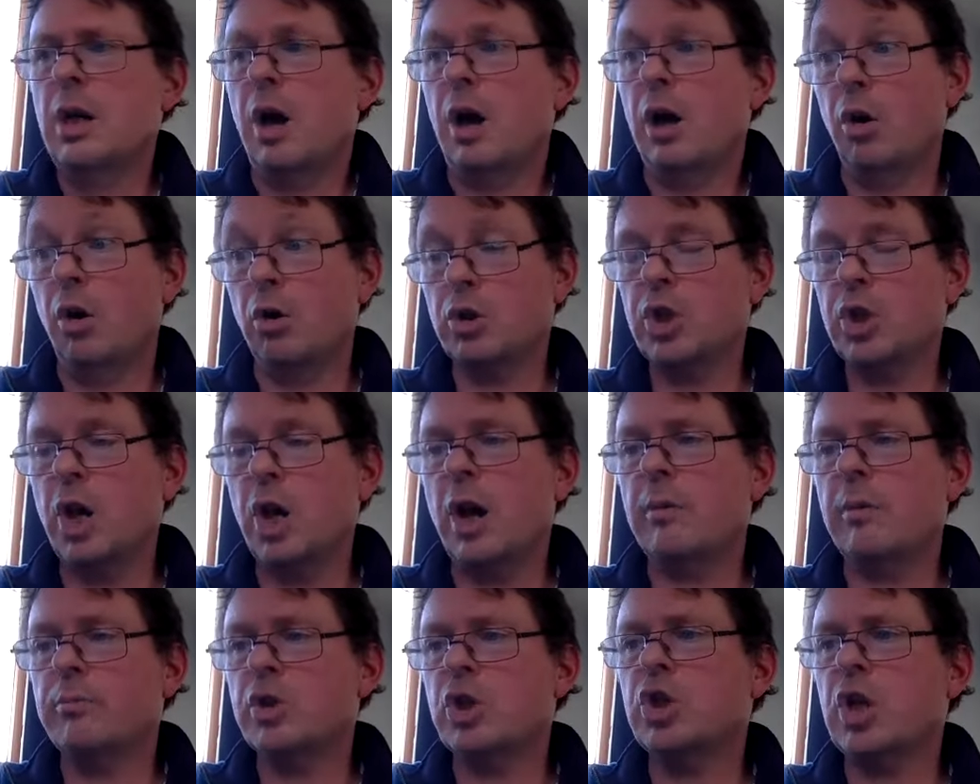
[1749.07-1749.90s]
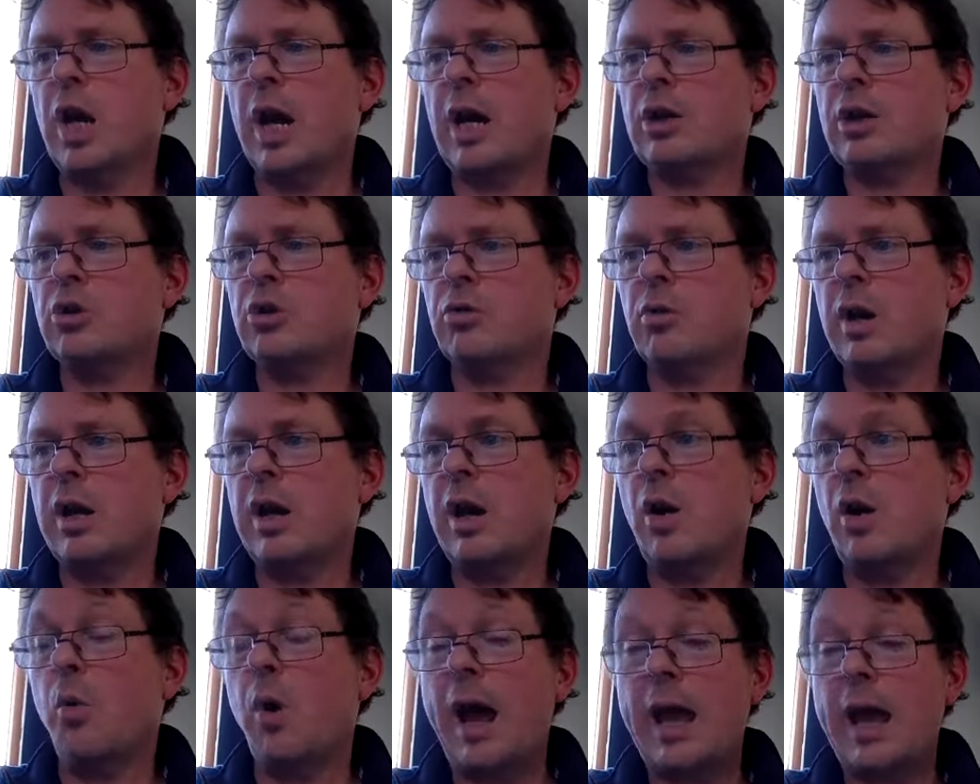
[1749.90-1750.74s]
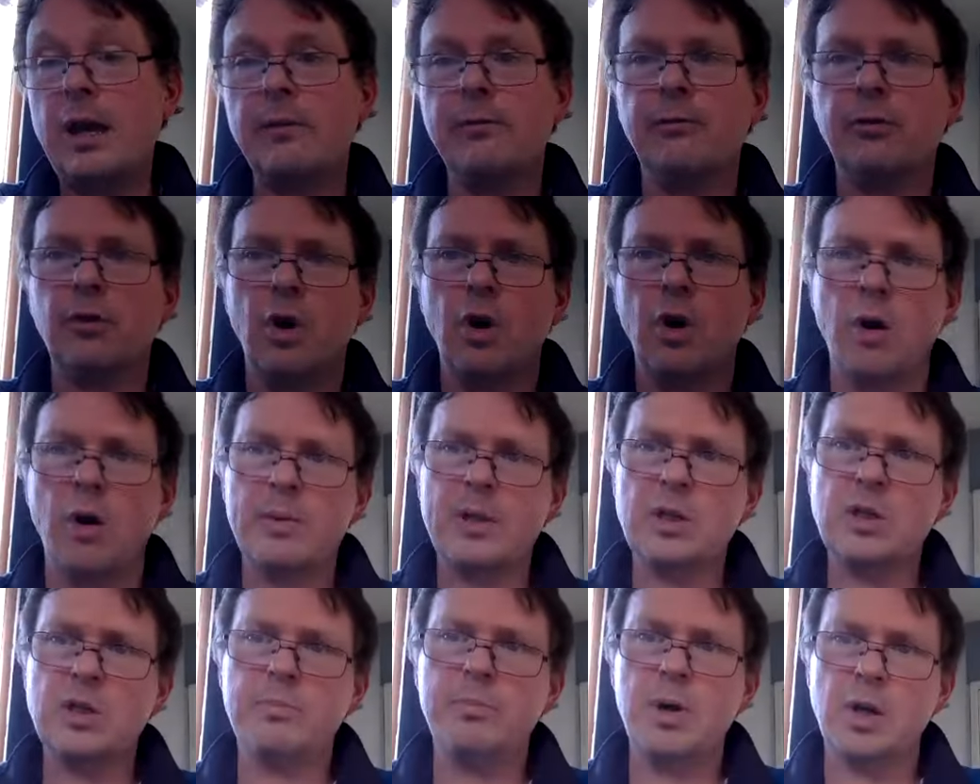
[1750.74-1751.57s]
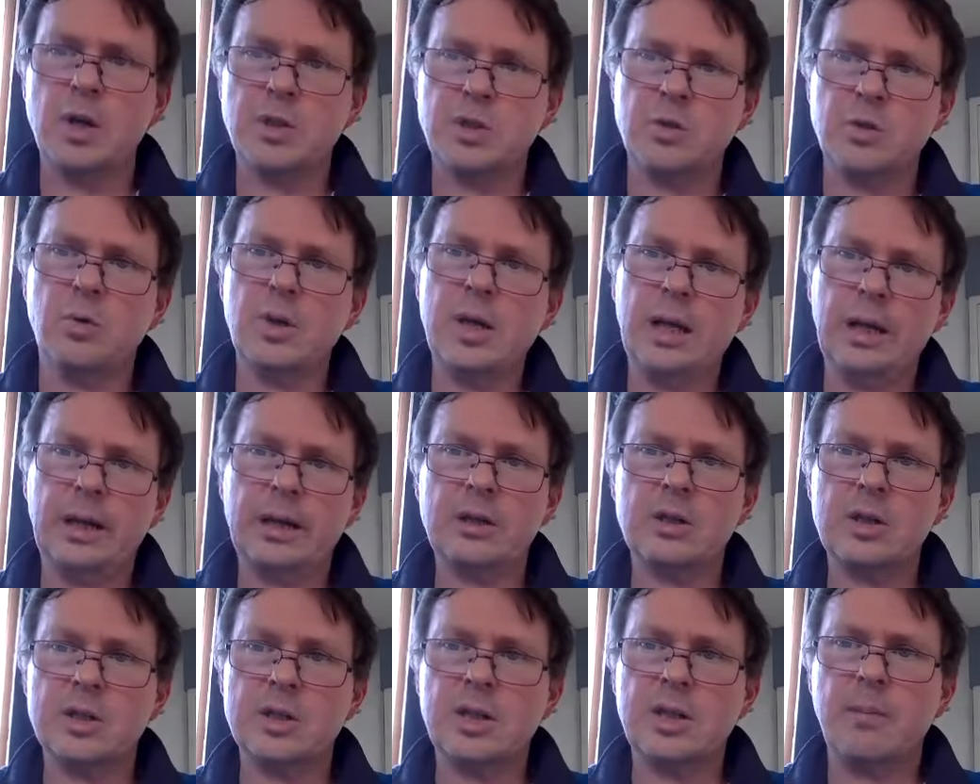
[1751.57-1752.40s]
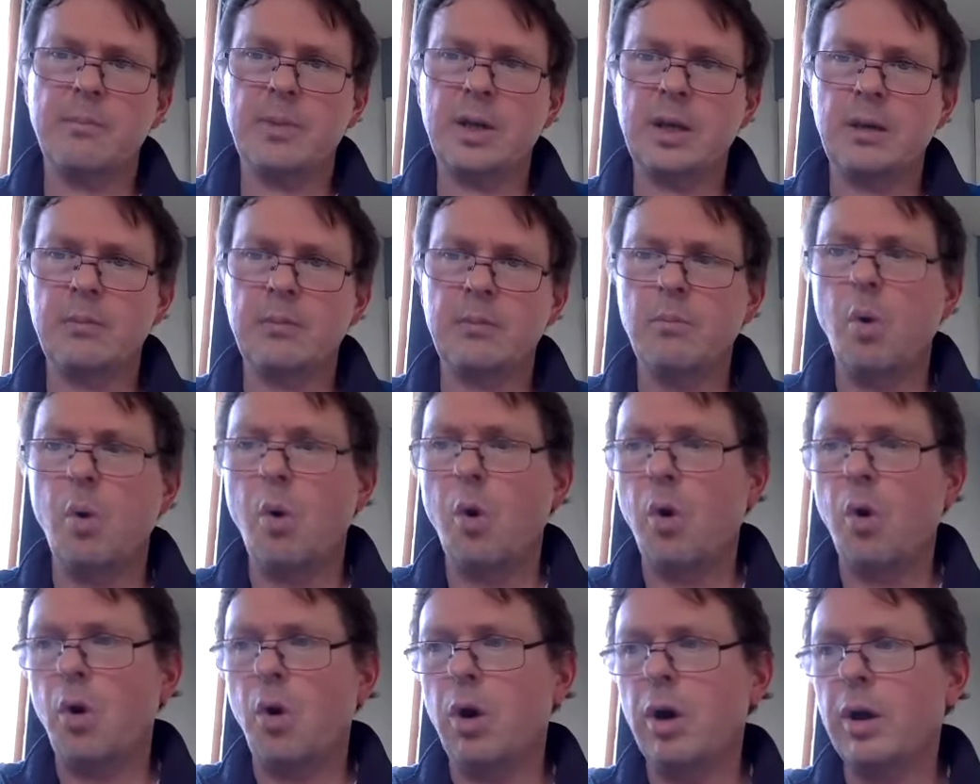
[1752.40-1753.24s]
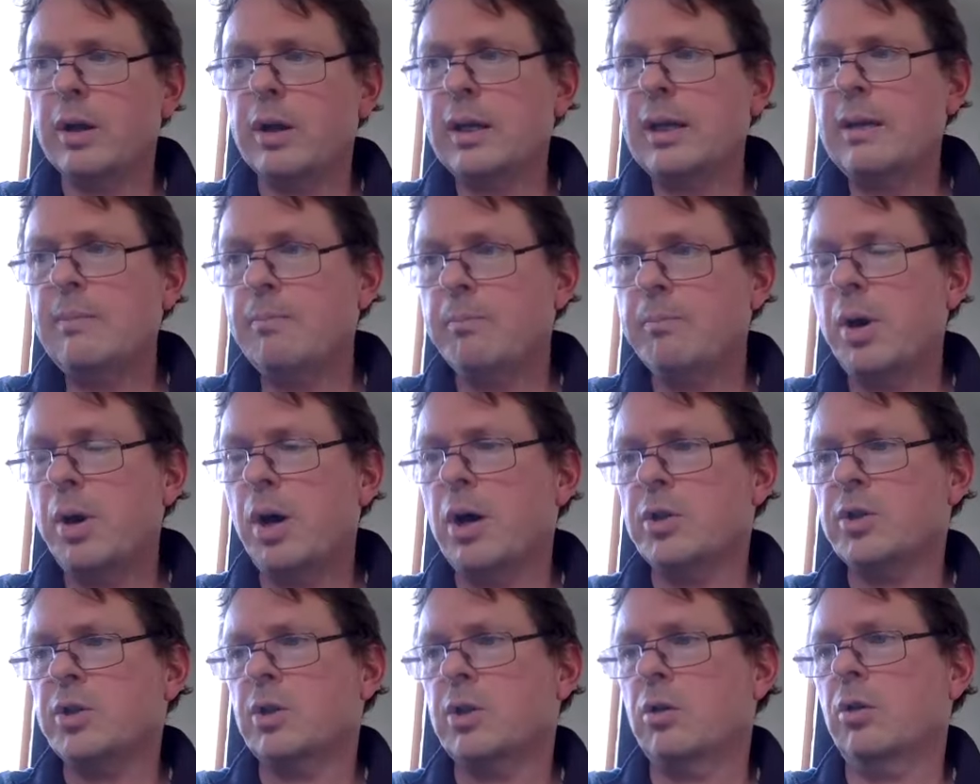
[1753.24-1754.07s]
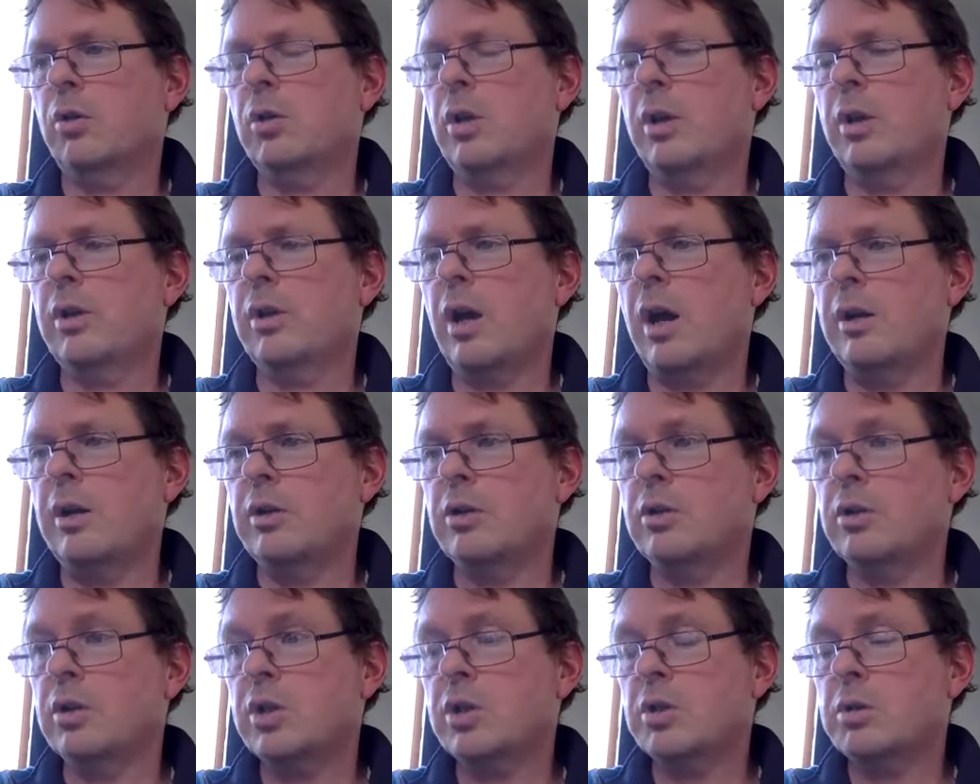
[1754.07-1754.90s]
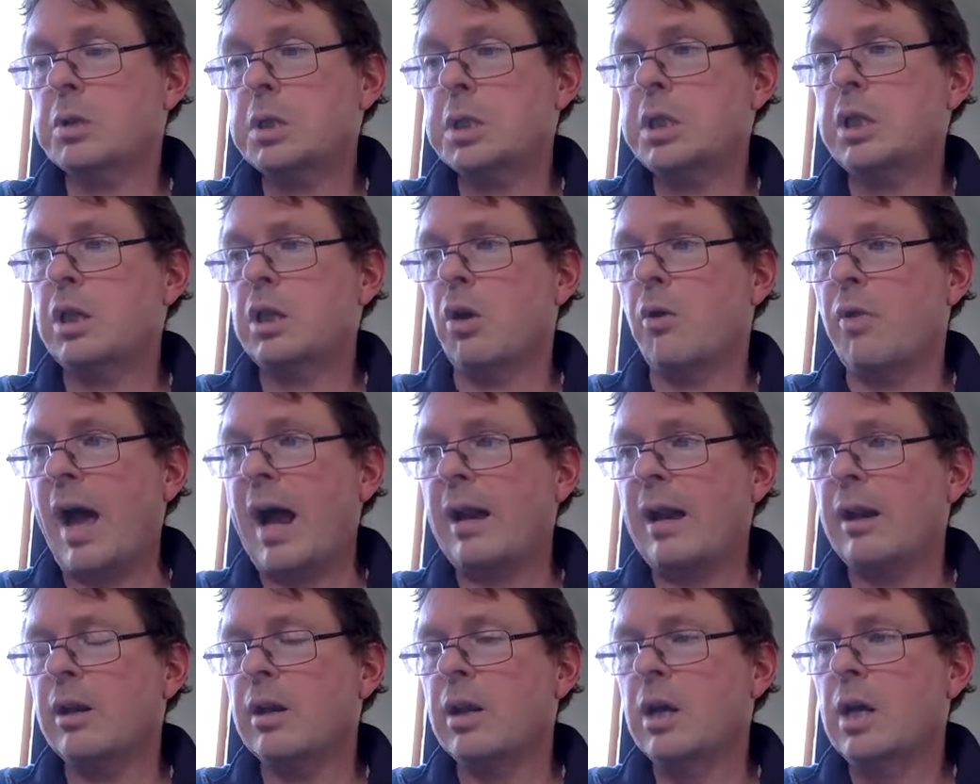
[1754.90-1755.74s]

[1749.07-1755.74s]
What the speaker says: long-term trajectory away from interpersonal killing to something more impersonal. And that